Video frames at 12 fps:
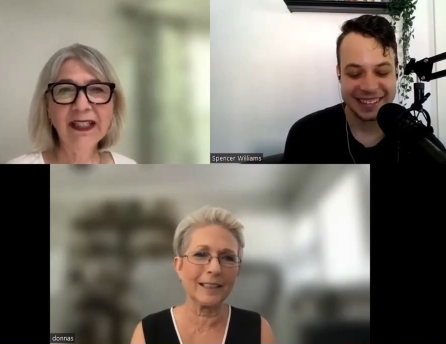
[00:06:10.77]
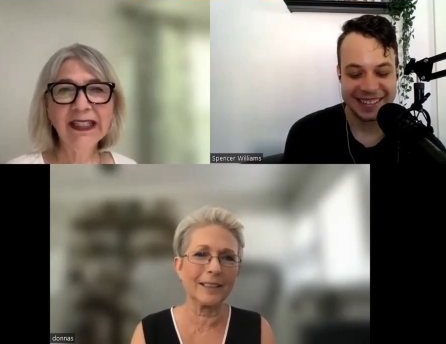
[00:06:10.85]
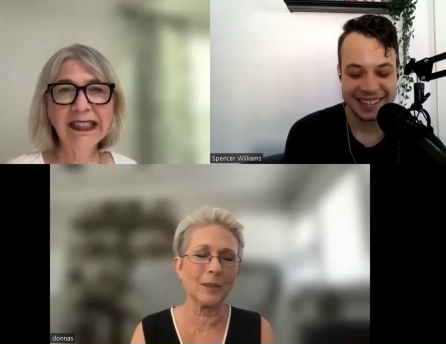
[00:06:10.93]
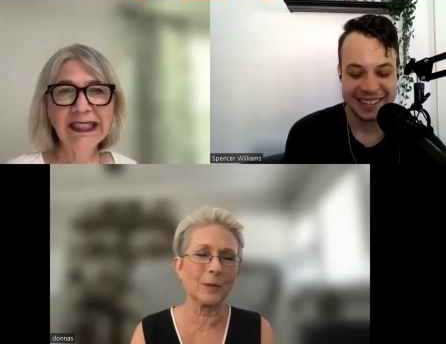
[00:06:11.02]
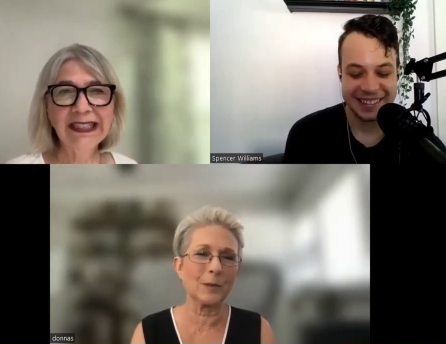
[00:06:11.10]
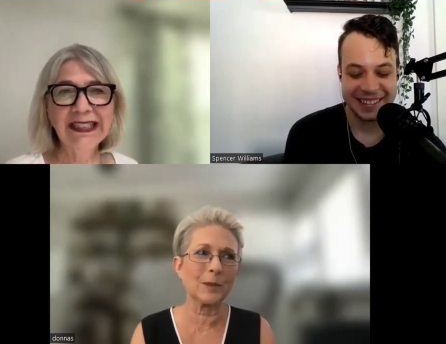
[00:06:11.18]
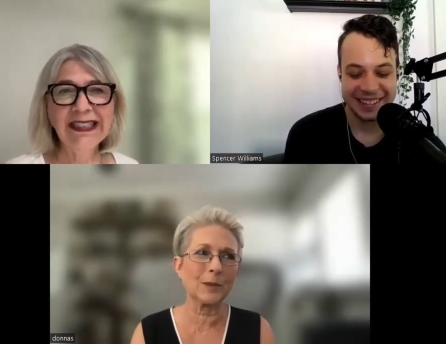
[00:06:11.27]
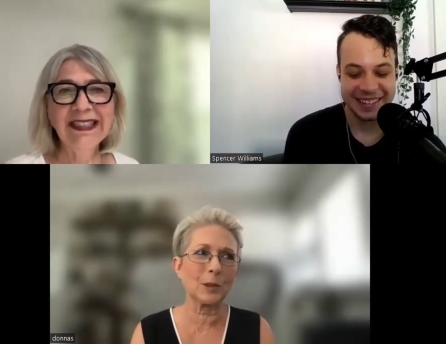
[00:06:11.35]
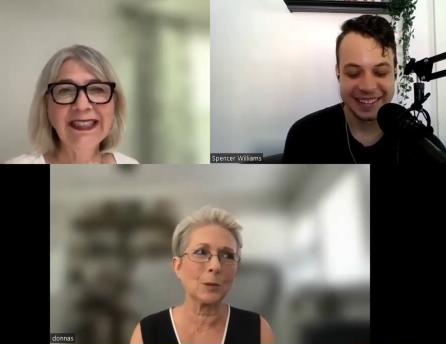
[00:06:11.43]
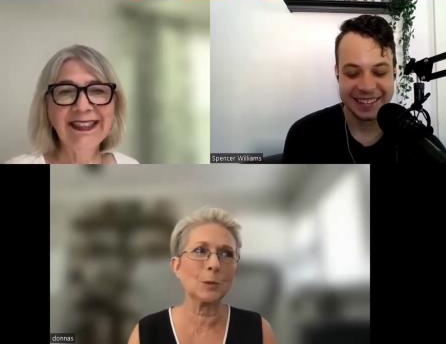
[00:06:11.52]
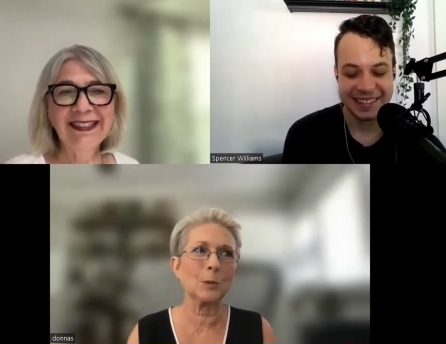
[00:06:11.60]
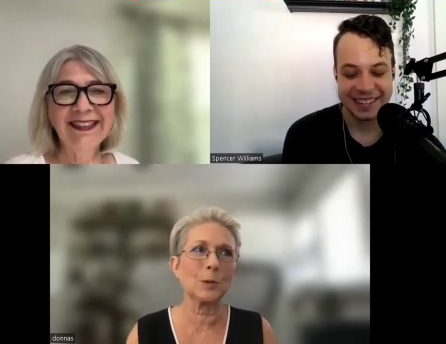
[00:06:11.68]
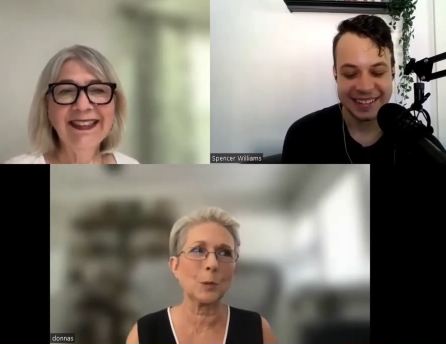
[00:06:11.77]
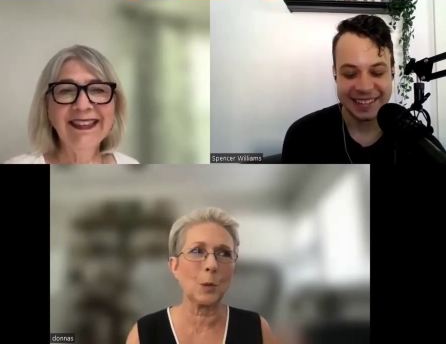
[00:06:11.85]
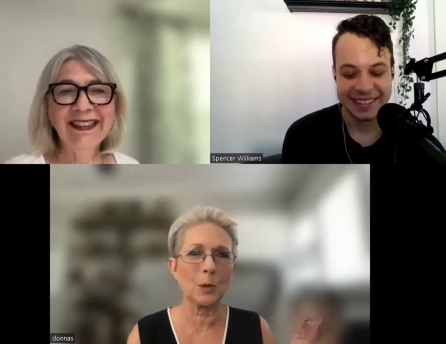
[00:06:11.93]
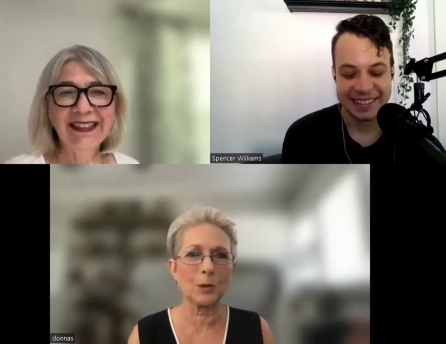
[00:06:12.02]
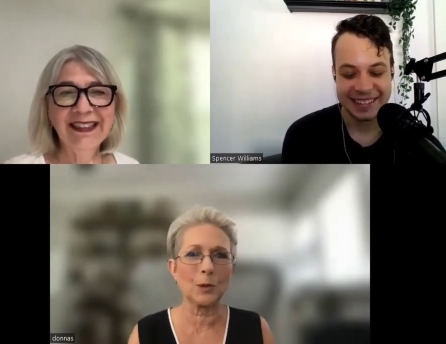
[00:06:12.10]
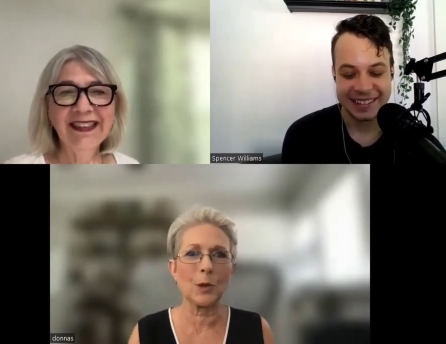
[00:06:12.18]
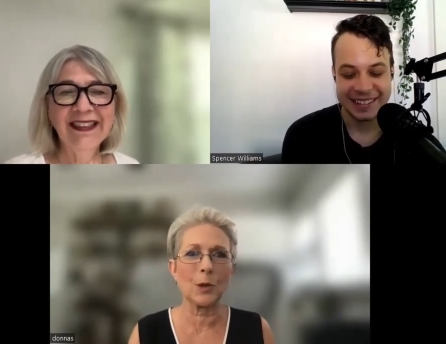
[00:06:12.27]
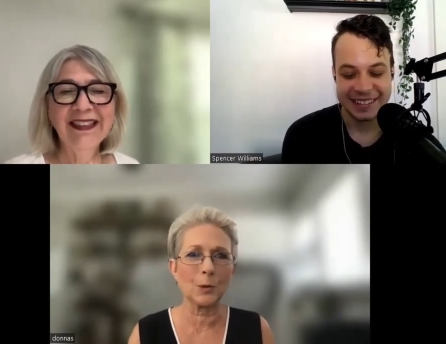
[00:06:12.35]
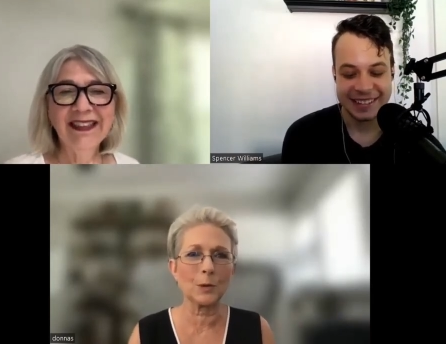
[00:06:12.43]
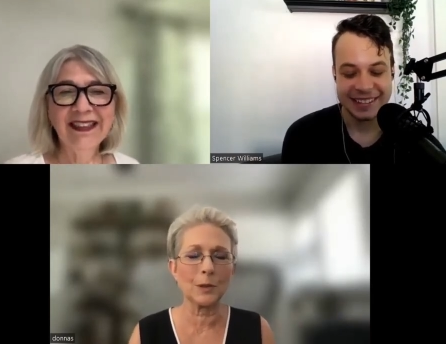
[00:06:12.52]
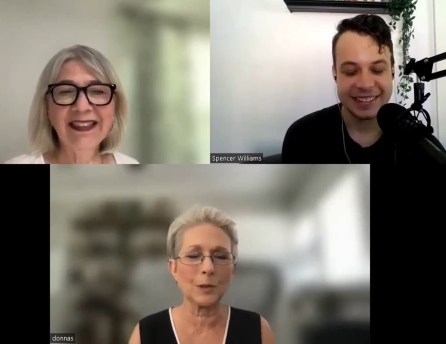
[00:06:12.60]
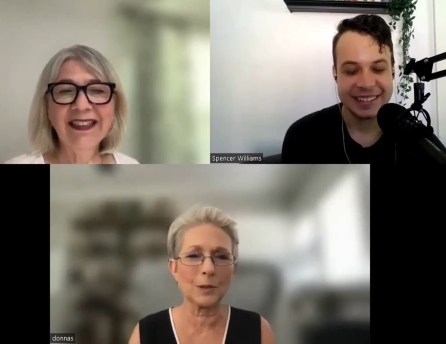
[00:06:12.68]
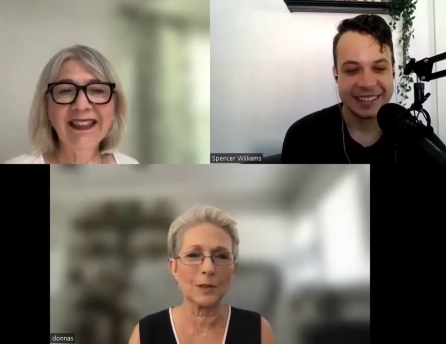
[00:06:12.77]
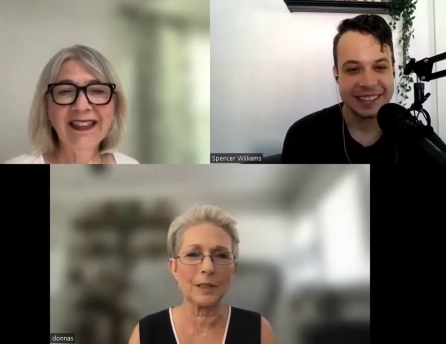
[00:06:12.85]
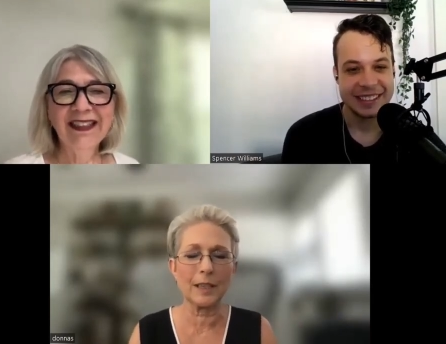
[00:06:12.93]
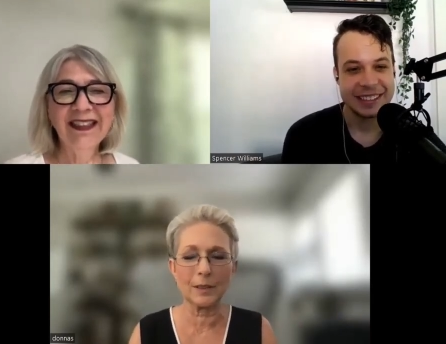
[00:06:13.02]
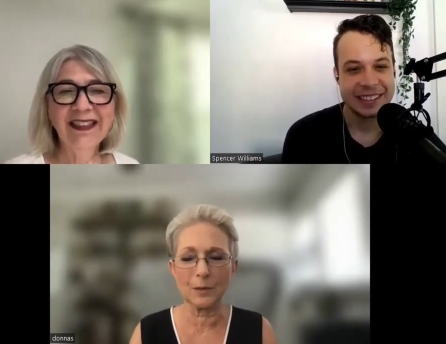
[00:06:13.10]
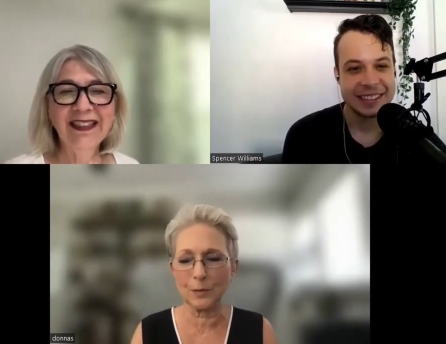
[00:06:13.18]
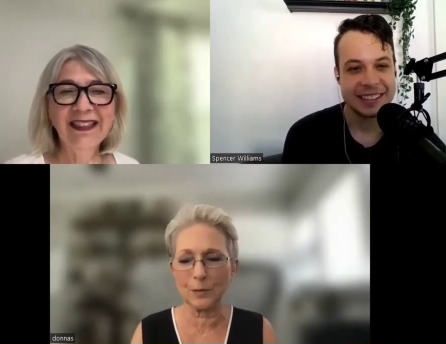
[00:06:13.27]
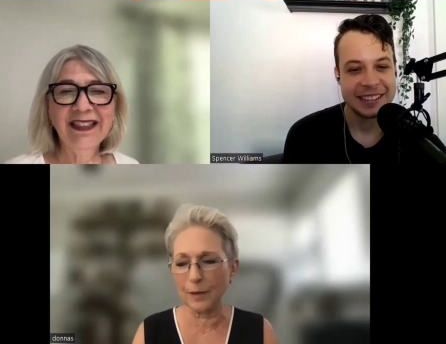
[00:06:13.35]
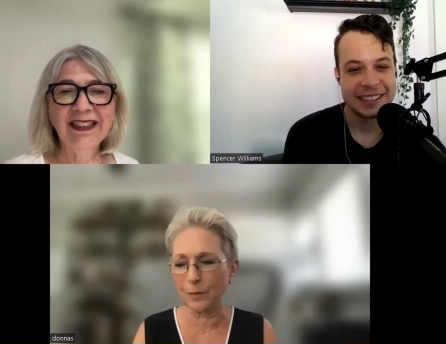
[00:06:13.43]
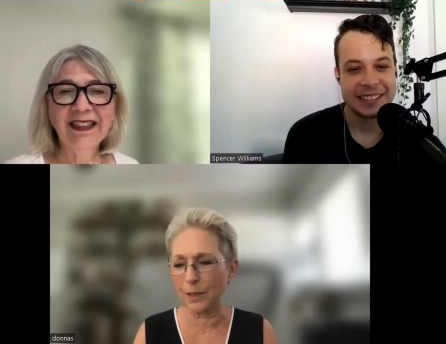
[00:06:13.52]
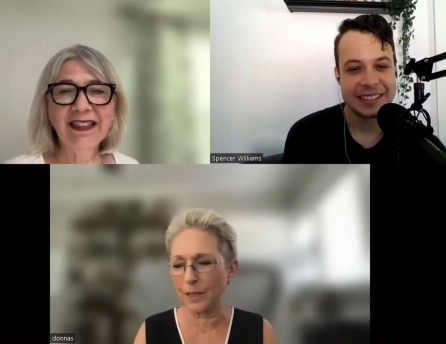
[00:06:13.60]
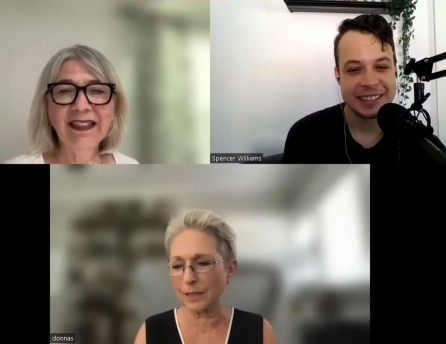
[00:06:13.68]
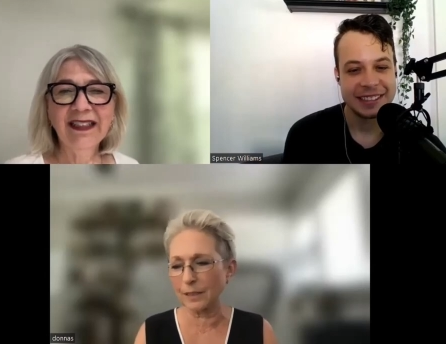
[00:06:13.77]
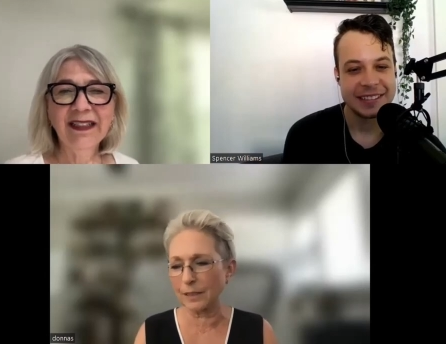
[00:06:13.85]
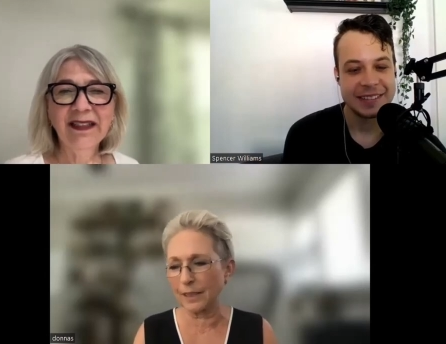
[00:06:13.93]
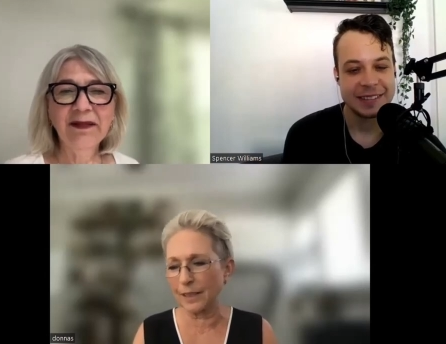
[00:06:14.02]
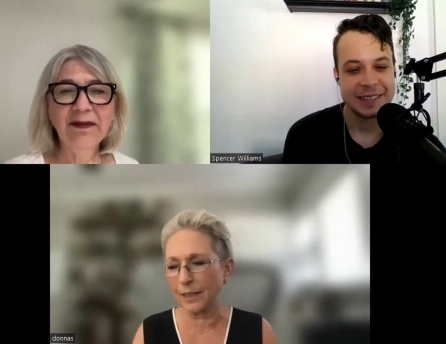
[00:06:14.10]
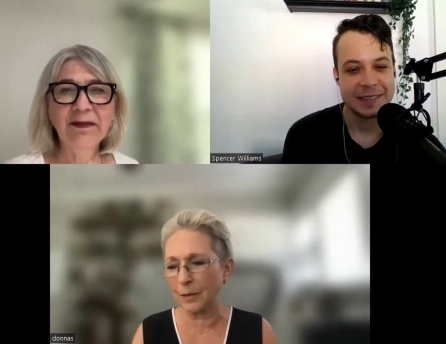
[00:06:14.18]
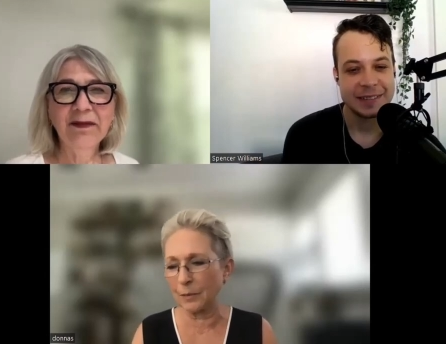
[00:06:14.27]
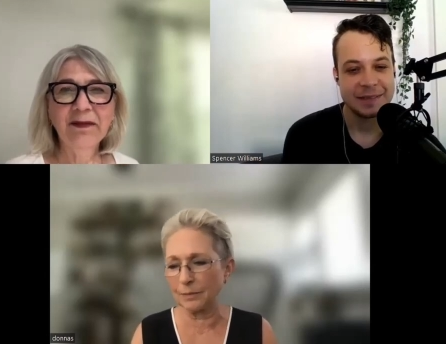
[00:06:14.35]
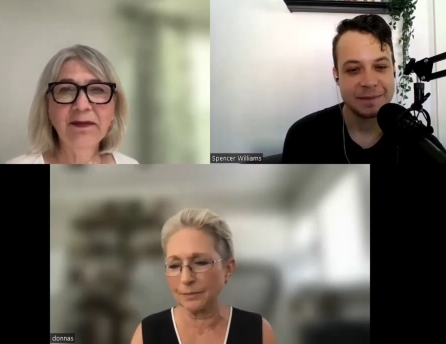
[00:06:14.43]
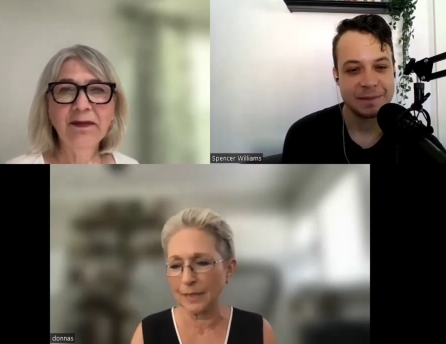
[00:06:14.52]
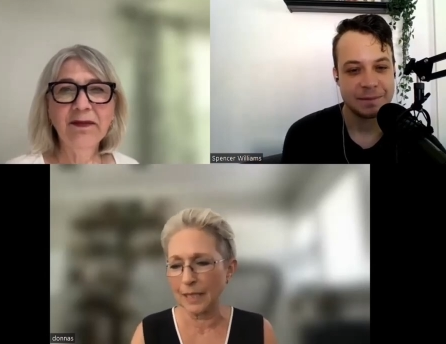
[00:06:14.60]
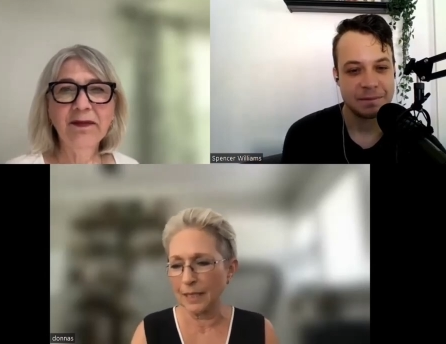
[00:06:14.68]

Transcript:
Speaker 1: kind of skew towards those as as favorites um,